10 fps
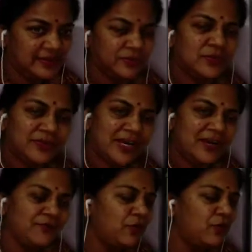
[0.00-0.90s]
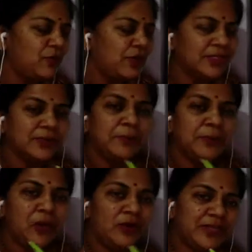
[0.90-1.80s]
So therefore, the
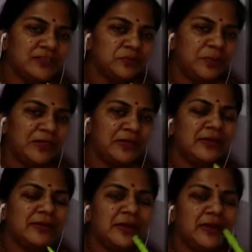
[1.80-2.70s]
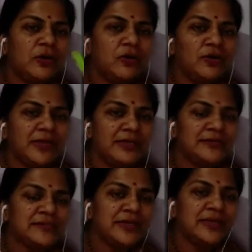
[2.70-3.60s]
meiotic spindle
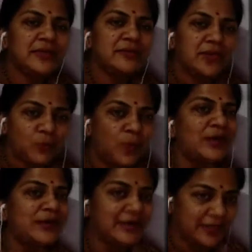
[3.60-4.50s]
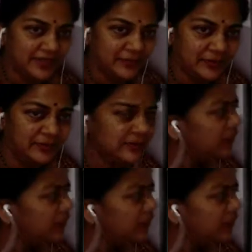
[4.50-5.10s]
elongates in, an, in one direction.